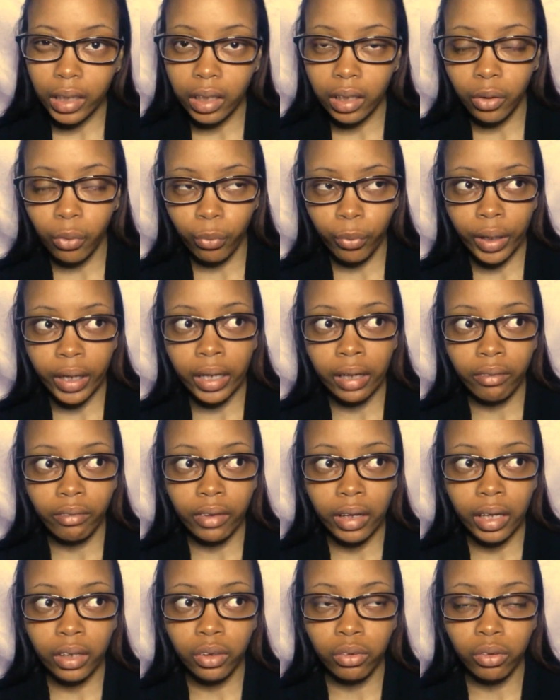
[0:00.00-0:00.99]
it in a way
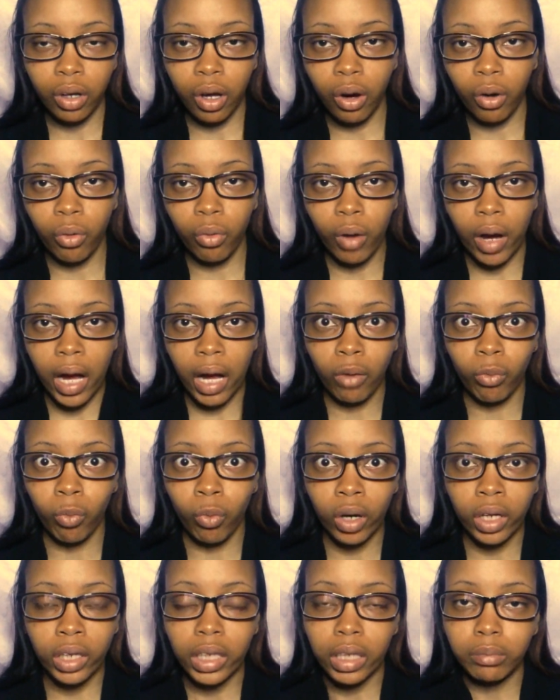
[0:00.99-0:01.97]
that, you know, I
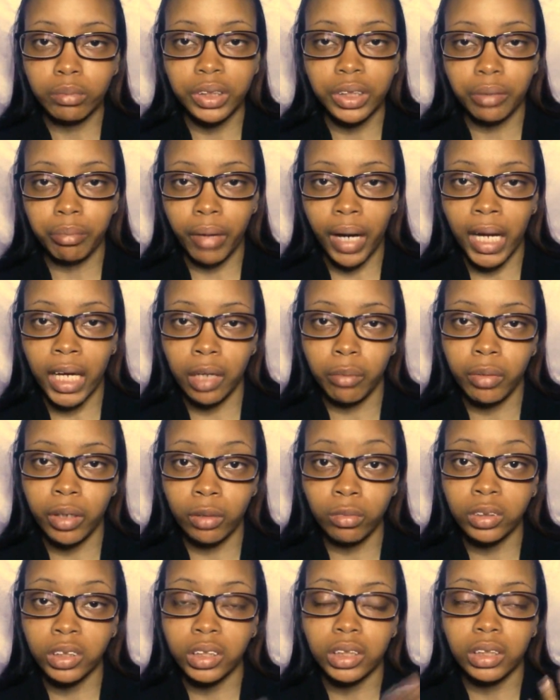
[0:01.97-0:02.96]
want him to buy it, but
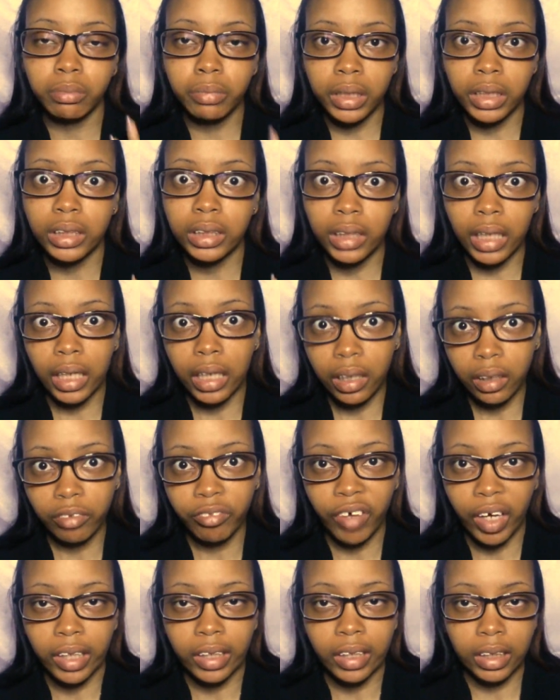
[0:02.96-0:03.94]
it was just me stating the
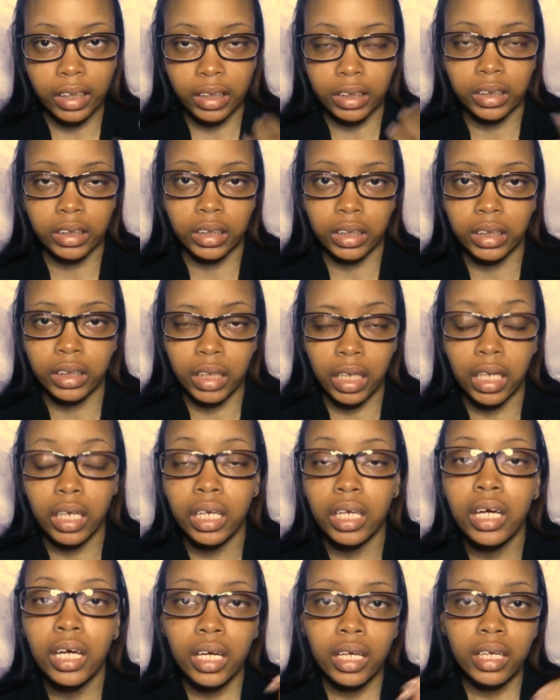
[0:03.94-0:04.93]
fact that this is a
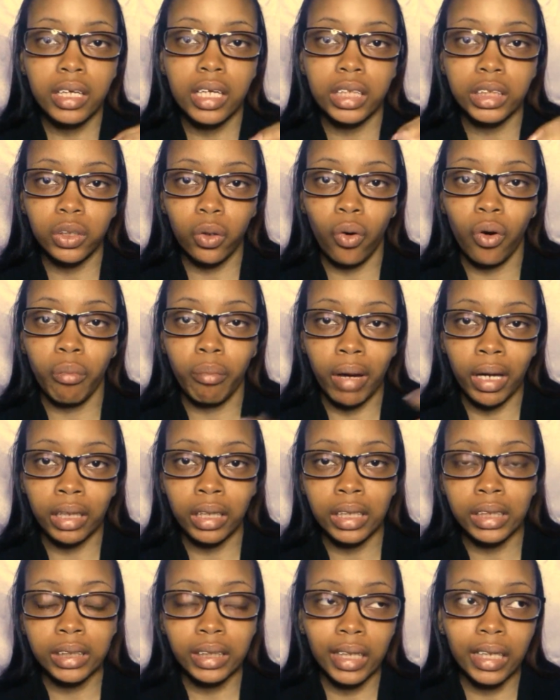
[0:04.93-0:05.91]
study that's on my
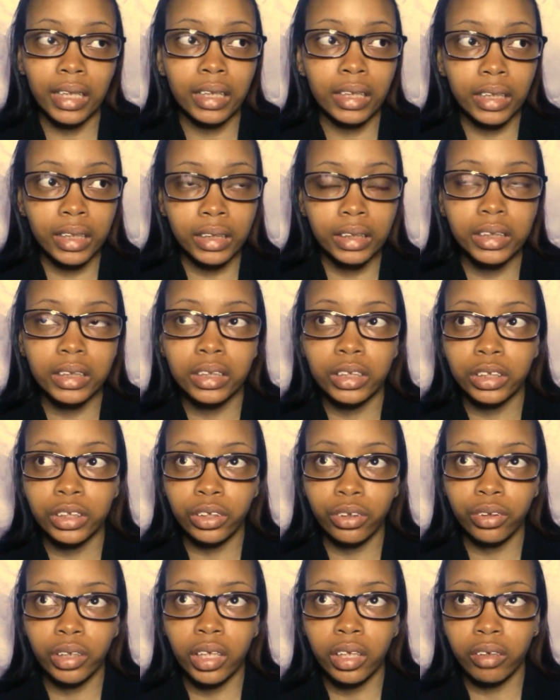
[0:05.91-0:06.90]
list. Like, this,
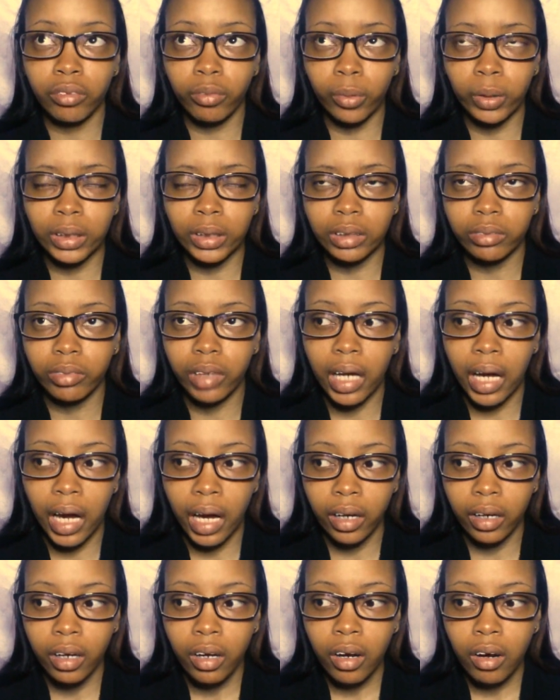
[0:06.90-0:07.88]
Discerning the Voice of
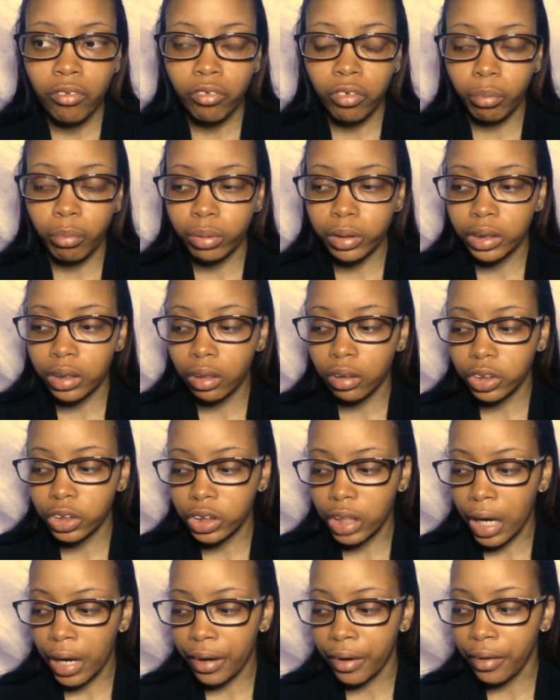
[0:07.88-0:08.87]
God from Priscilla
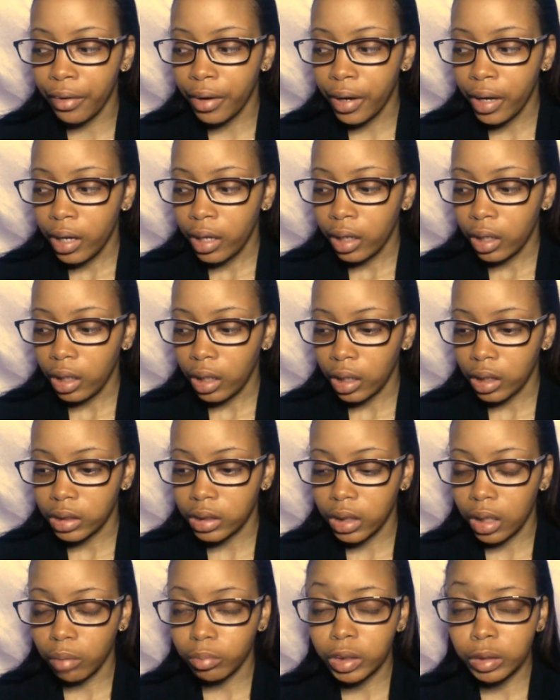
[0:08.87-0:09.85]
Shire, and
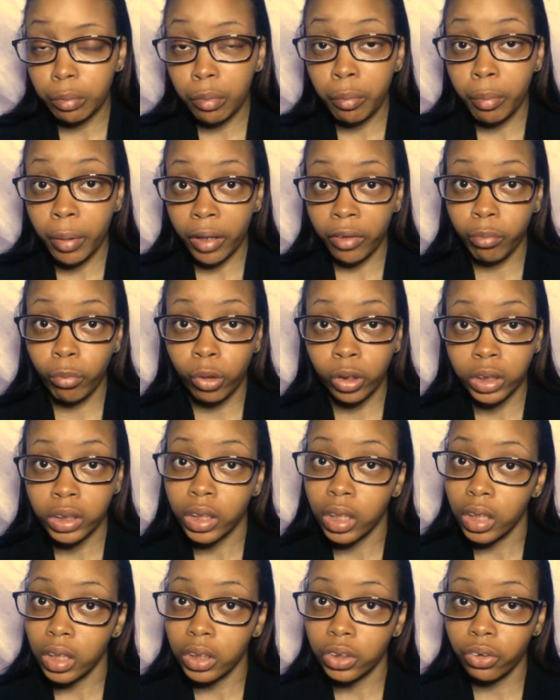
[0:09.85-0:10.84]
some of Beth Moore's
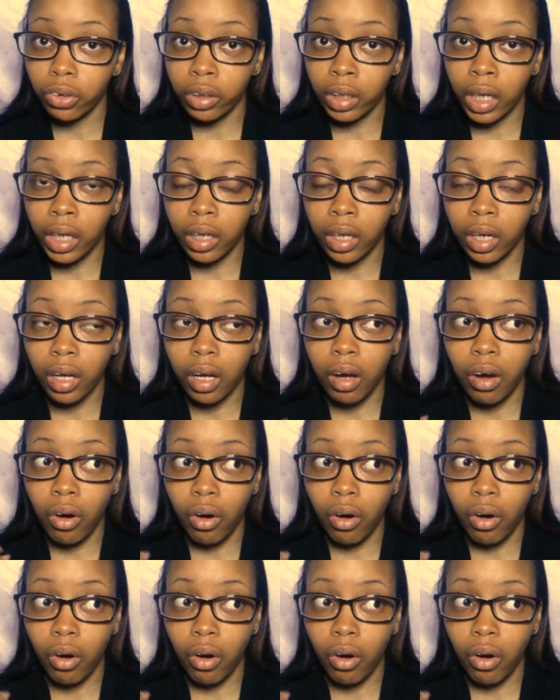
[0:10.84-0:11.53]
studies are, like,